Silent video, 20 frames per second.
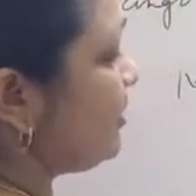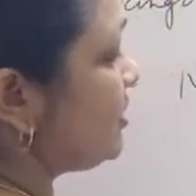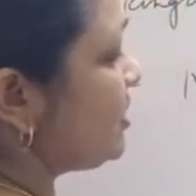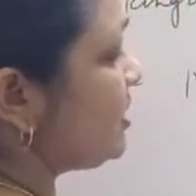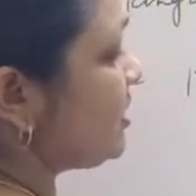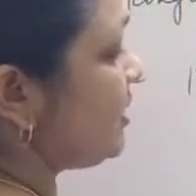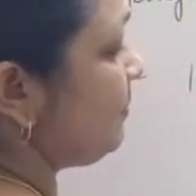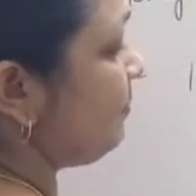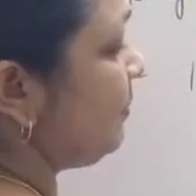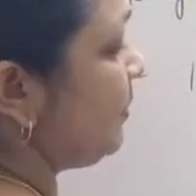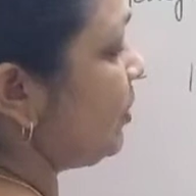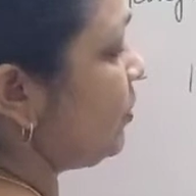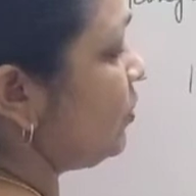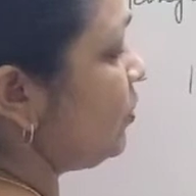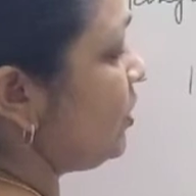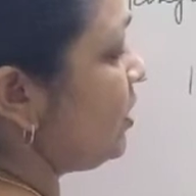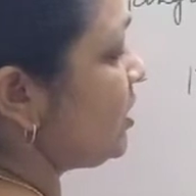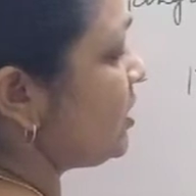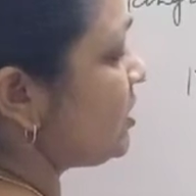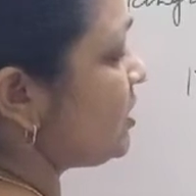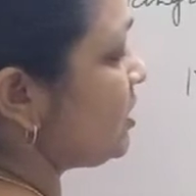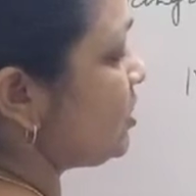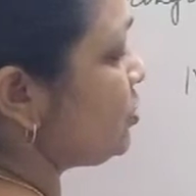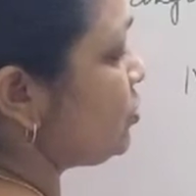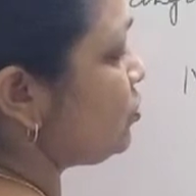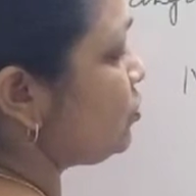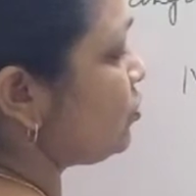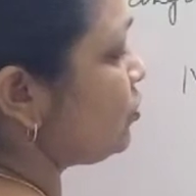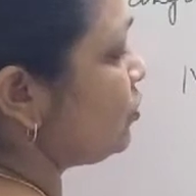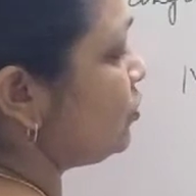Stipule is the
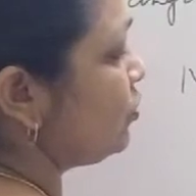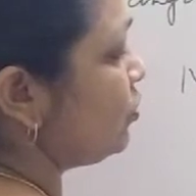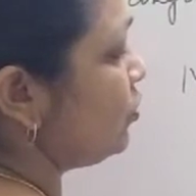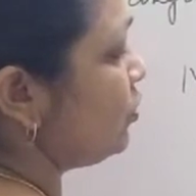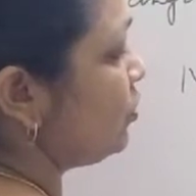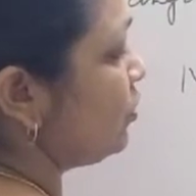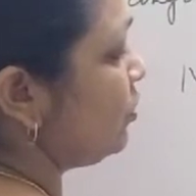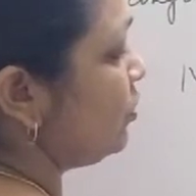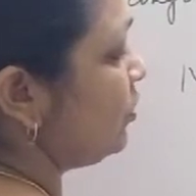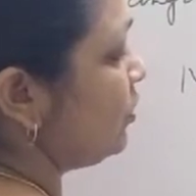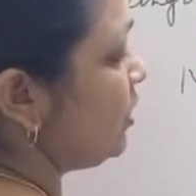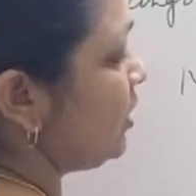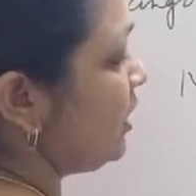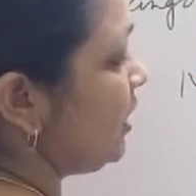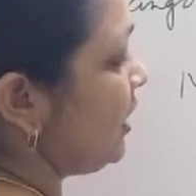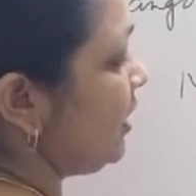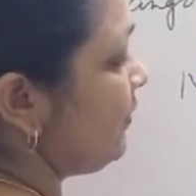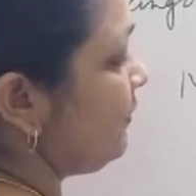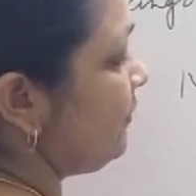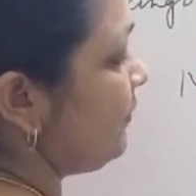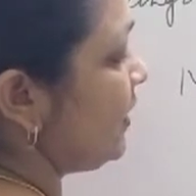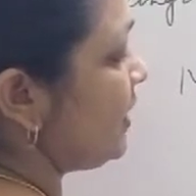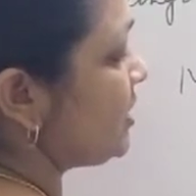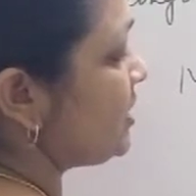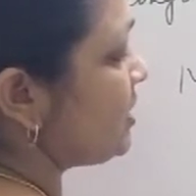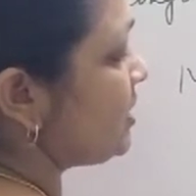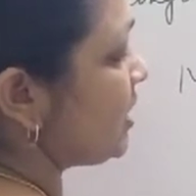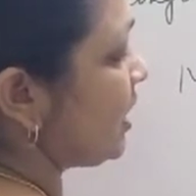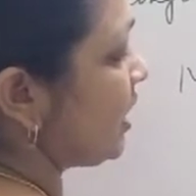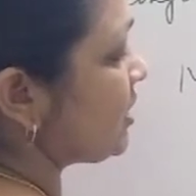two
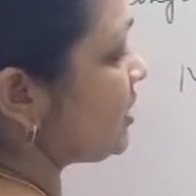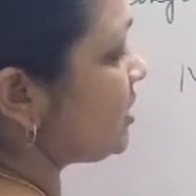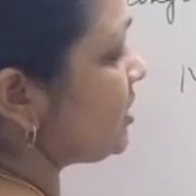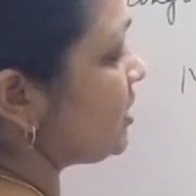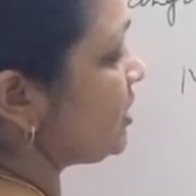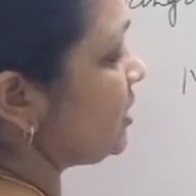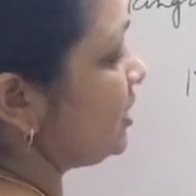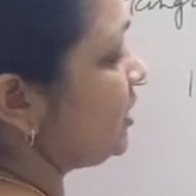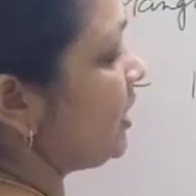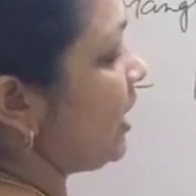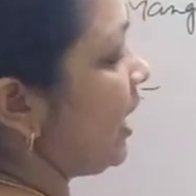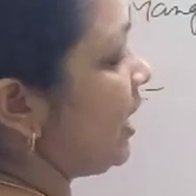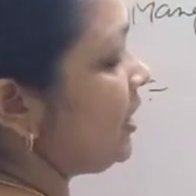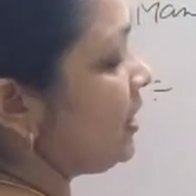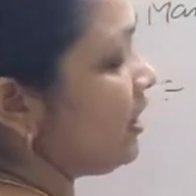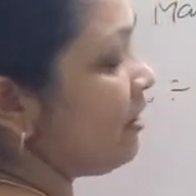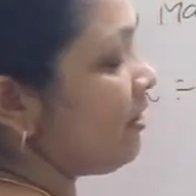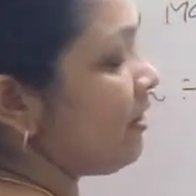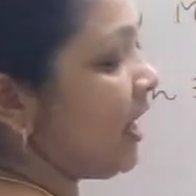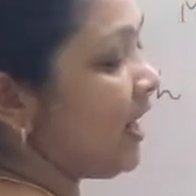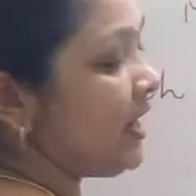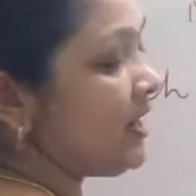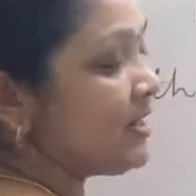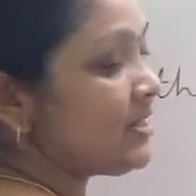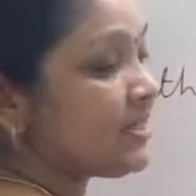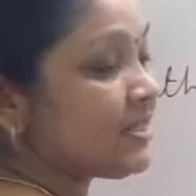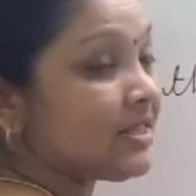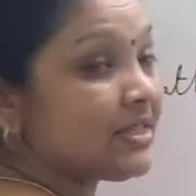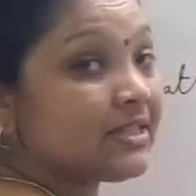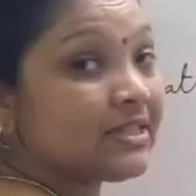leafy structure that
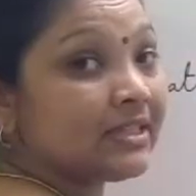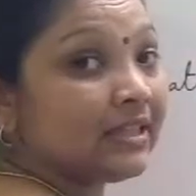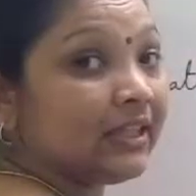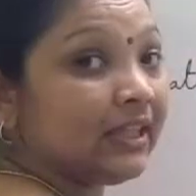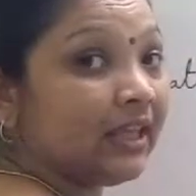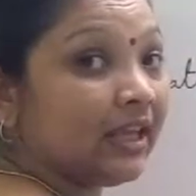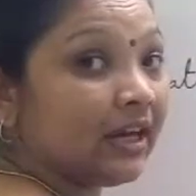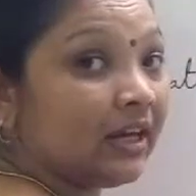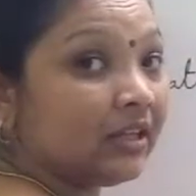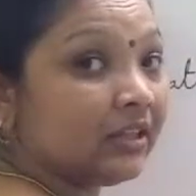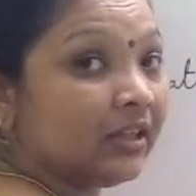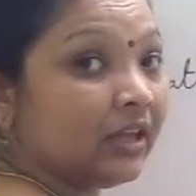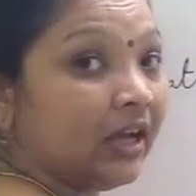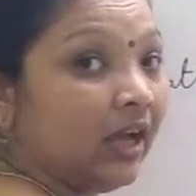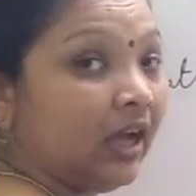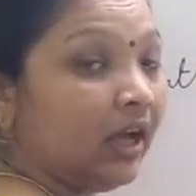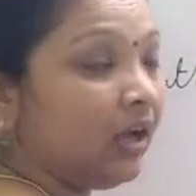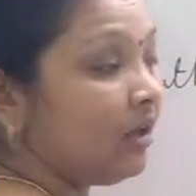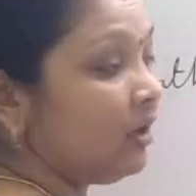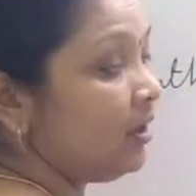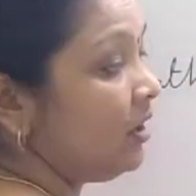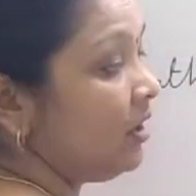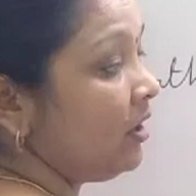arises near the